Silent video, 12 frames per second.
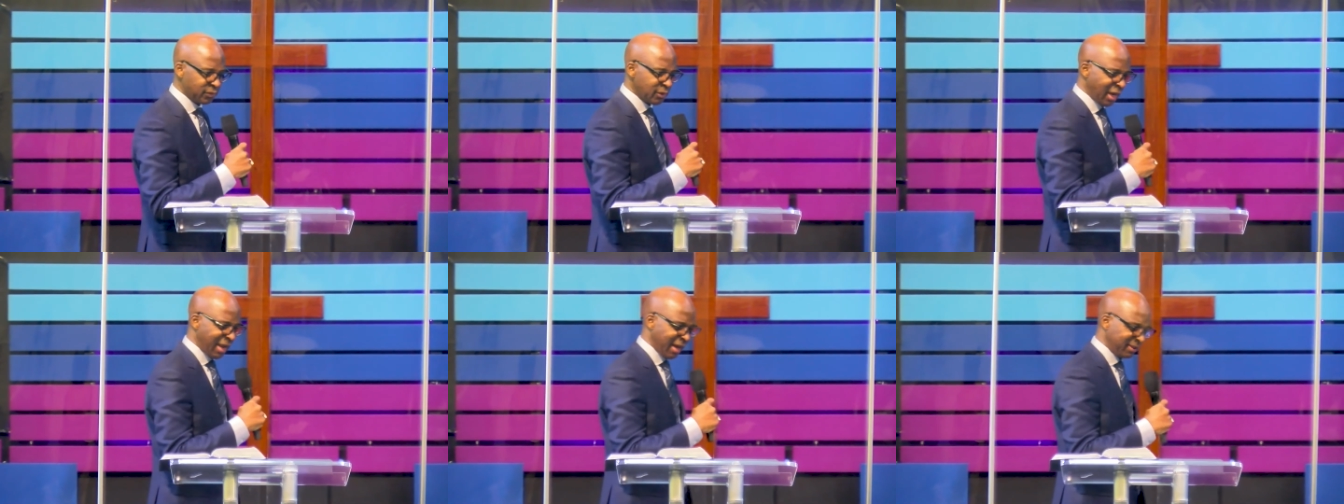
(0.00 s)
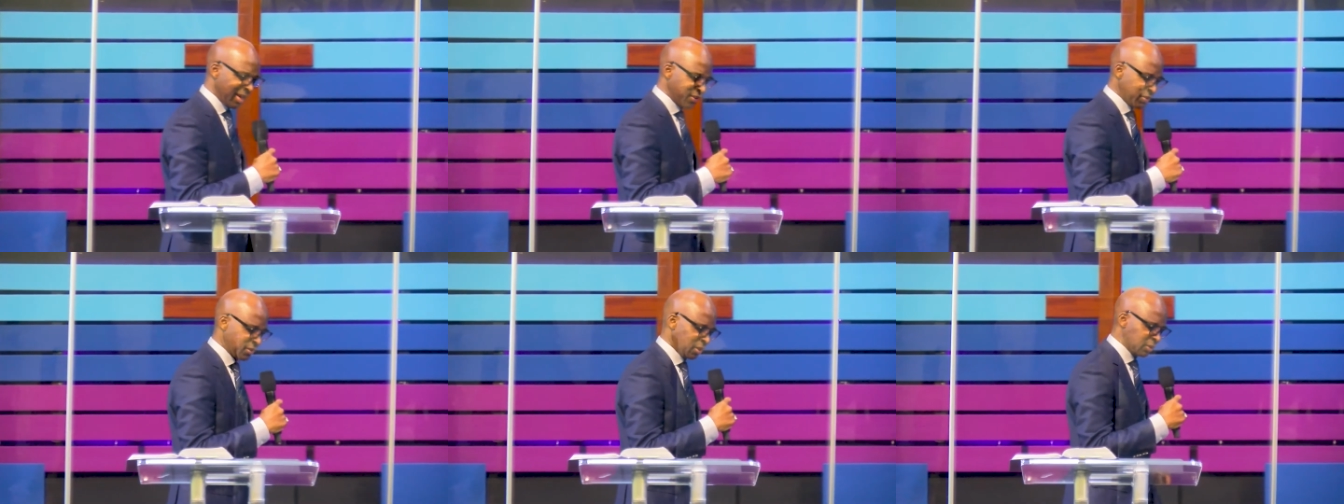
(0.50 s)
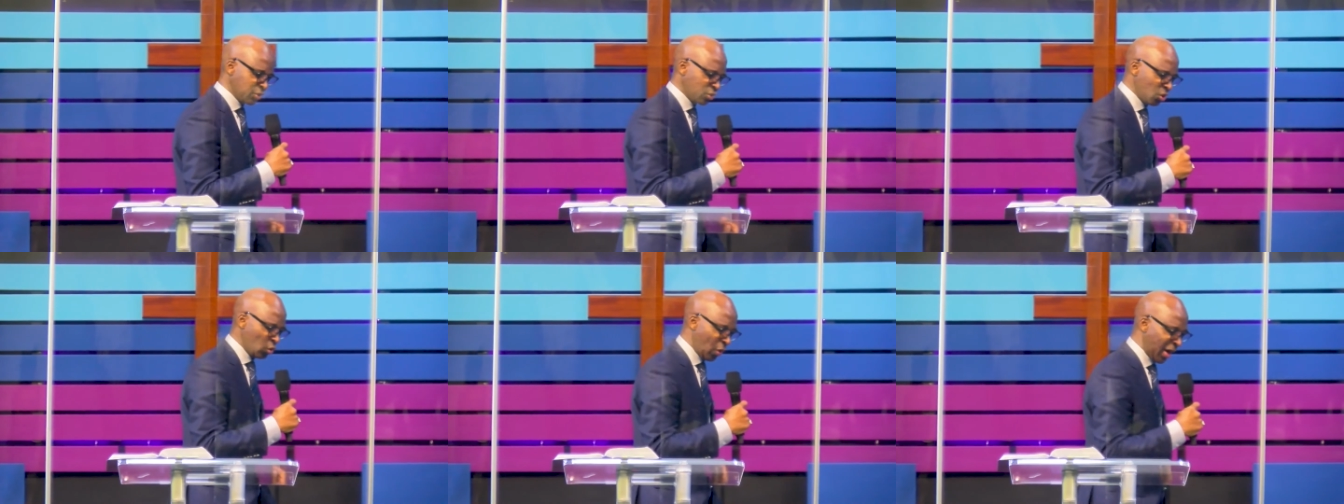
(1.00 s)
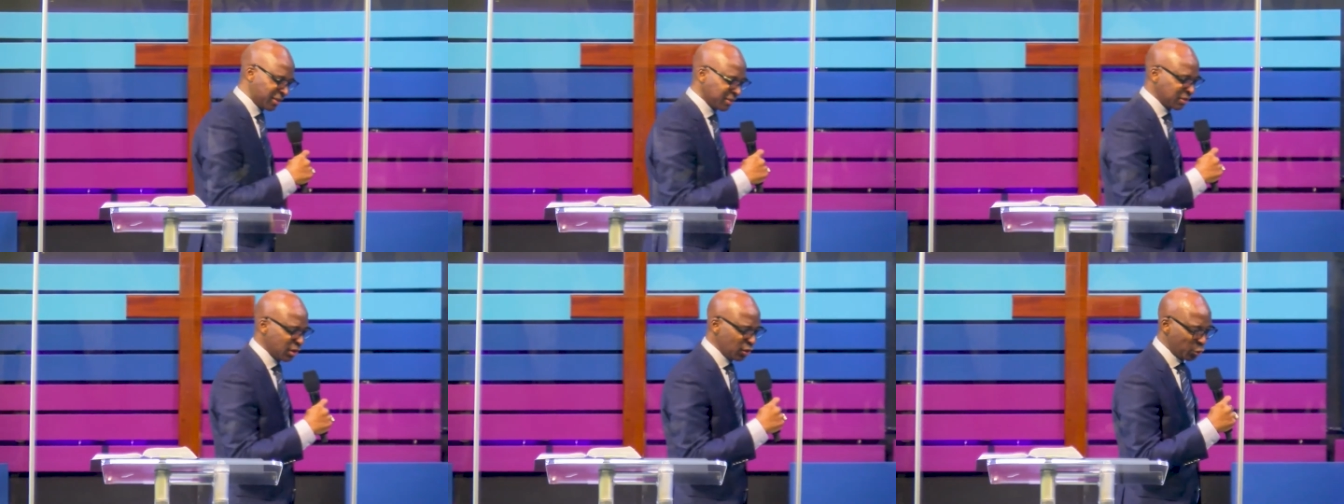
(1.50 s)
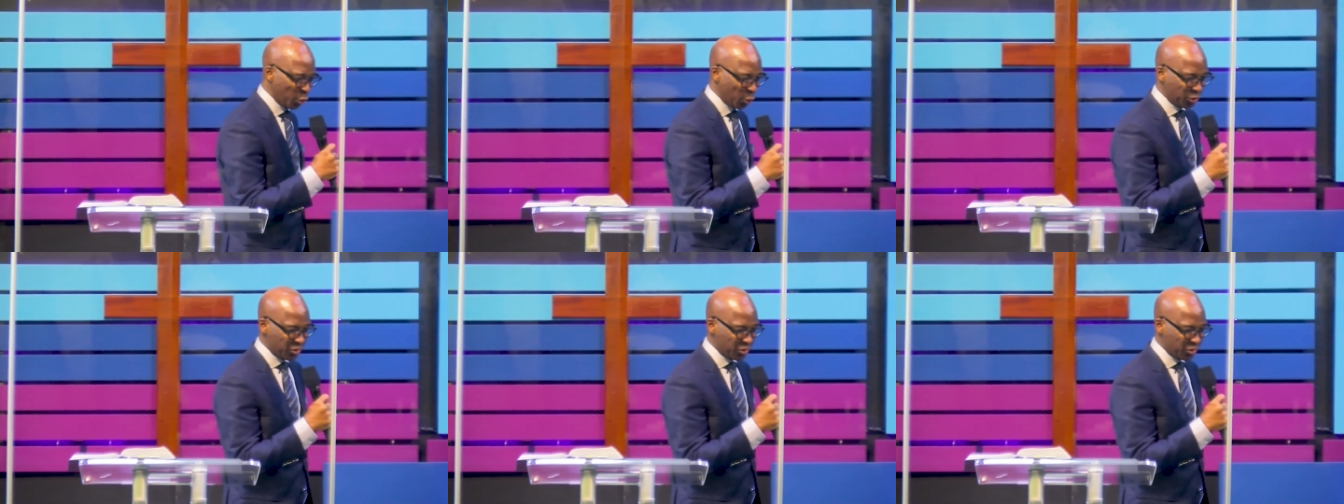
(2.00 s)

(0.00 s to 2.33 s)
I like that song the songwriters wrote.